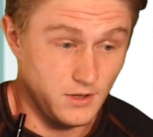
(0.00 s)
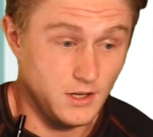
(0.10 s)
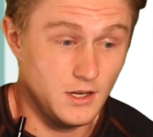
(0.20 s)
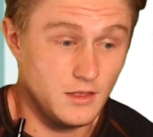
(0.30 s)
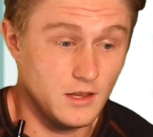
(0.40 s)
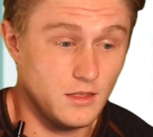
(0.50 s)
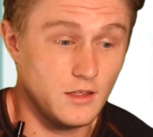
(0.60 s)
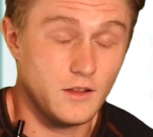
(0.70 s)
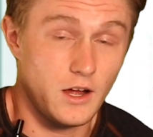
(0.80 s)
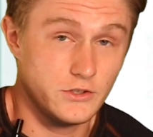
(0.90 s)
Anything
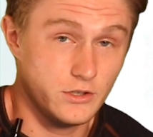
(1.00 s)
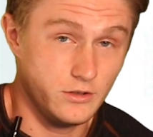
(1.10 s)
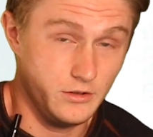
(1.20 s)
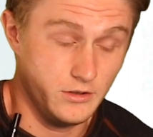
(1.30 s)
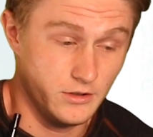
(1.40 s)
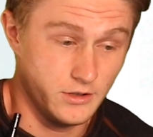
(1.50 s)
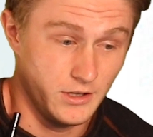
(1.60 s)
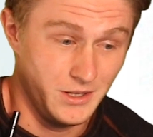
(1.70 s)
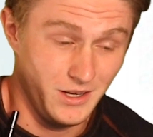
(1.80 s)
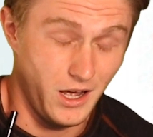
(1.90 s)
theological?
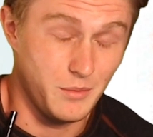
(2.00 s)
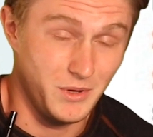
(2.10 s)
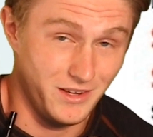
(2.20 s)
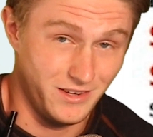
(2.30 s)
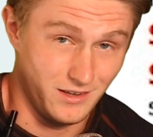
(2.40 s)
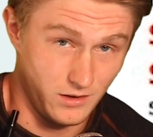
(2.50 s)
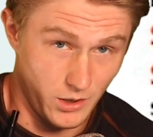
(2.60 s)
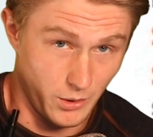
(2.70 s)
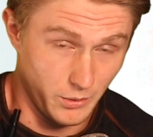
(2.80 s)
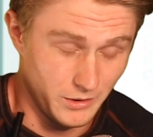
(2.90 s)
I'm guessing
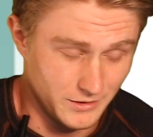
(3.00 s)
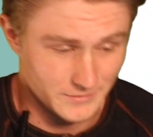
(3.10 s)
no.